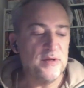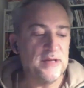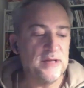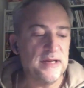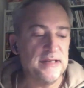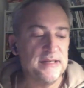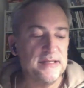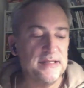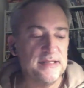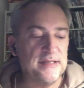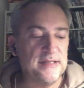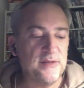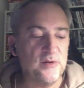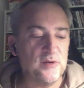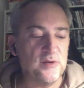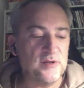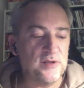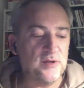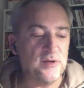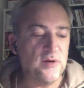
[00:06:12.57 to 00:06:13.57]
but I needed
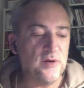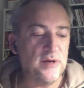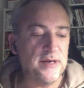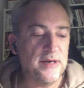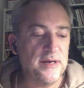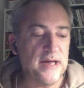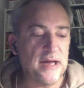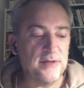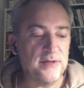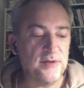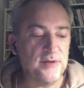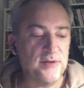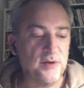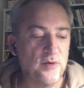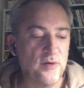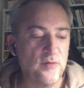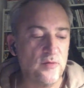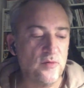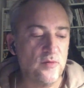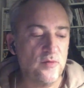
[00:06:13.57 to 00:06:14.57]
also an actor
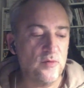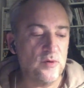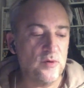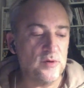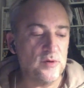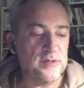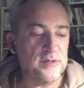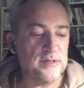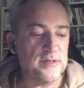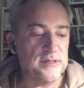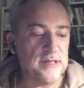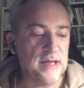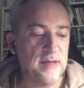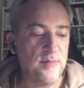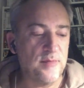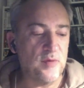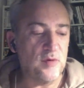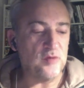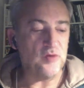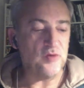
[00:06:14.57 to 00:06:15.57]
who was
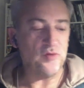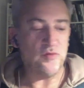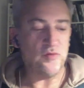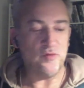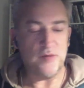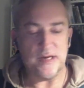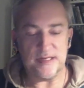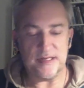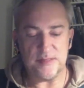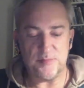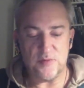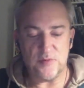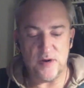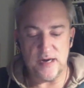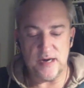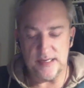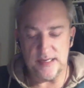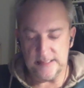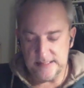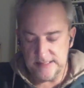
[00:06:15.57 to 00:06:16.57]
able to
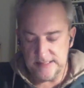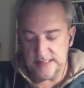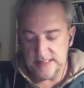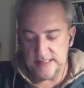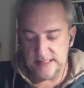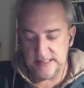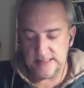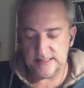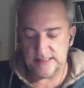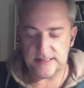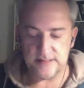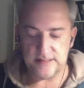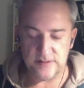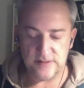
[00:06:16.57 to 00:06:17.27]
express his